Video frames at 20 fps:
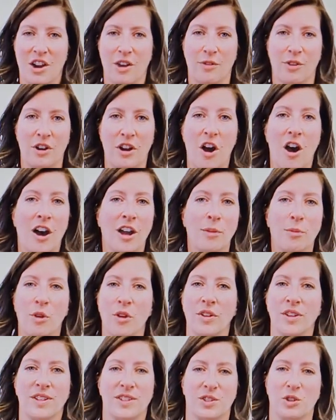are very
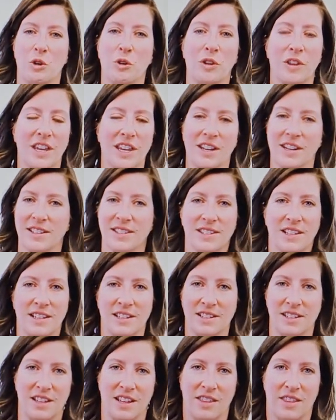audible. It's totally
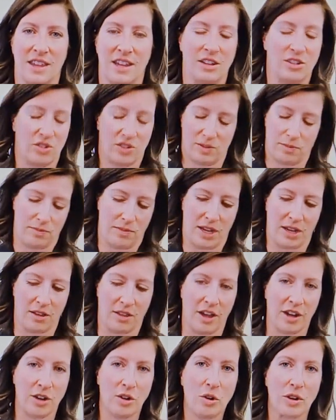innocent and they just make a
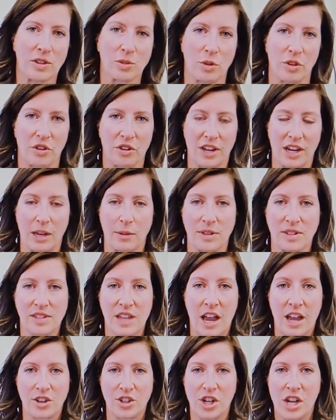lot of noise while they're getting a
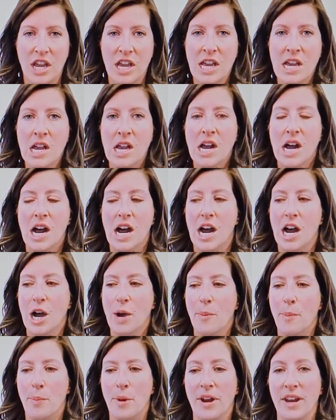massage.
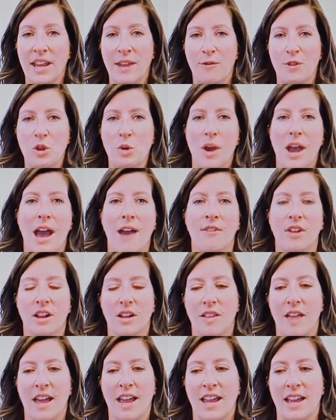But if you have a
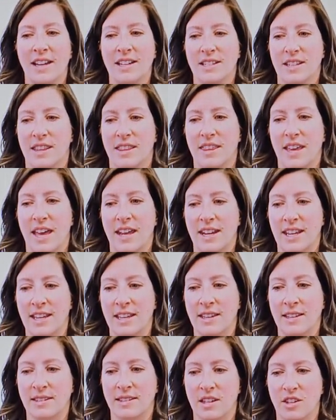client that
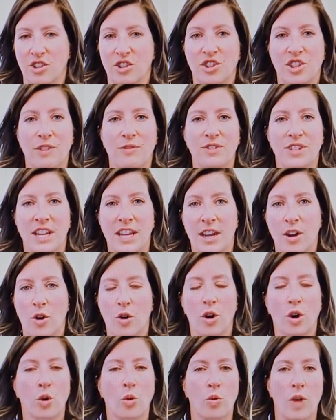is shifting
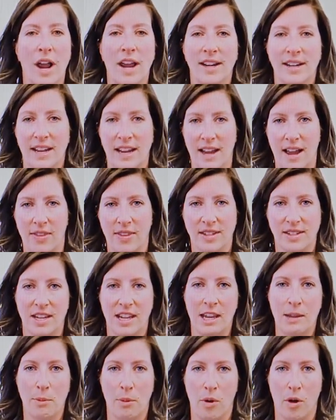or grinding on the
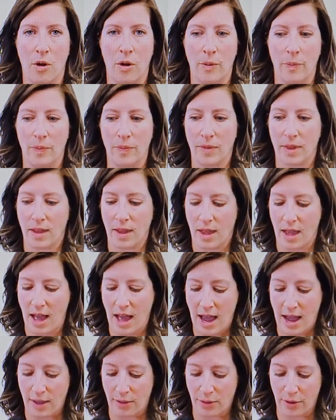table,
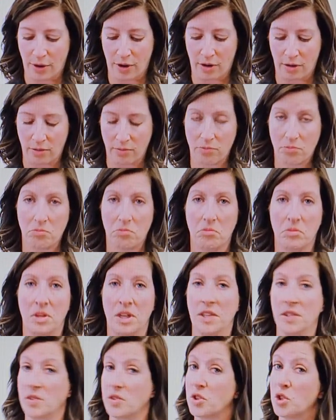either
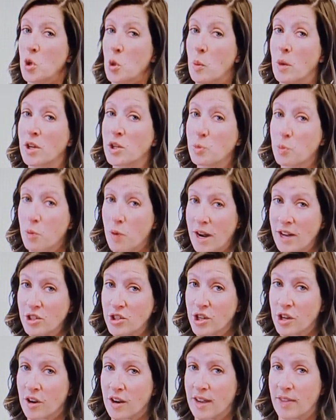it's too much
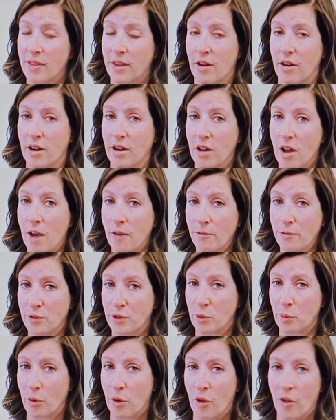pressure and they're
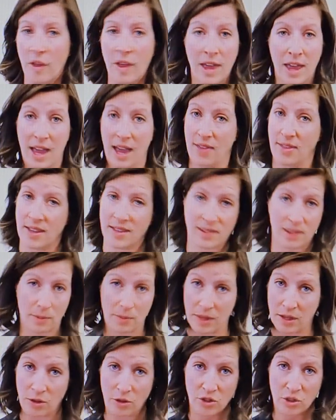uncomfortable And that's
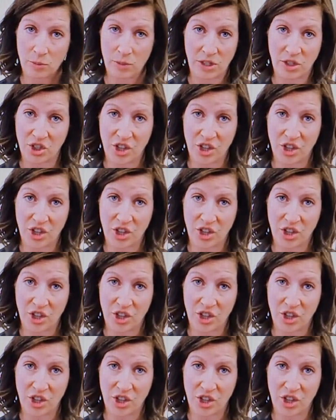something you should be